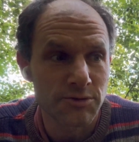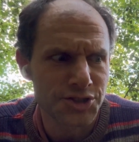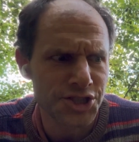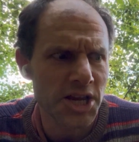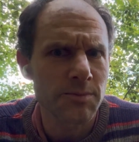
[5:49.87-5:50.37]

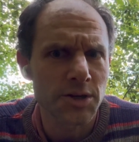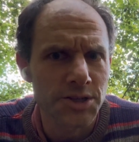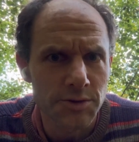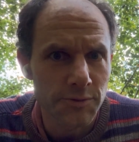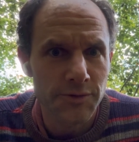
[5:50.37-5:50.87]
shame on
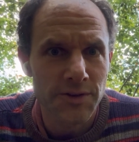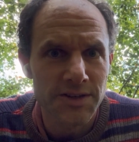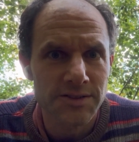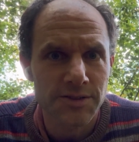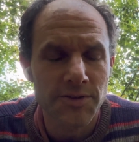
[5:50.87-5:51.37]
you for
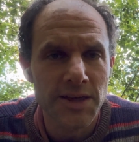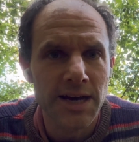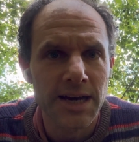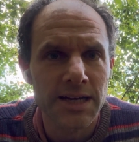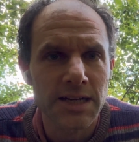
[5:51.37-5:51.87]
this or
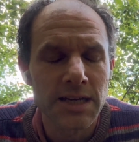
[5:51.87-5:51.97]
that,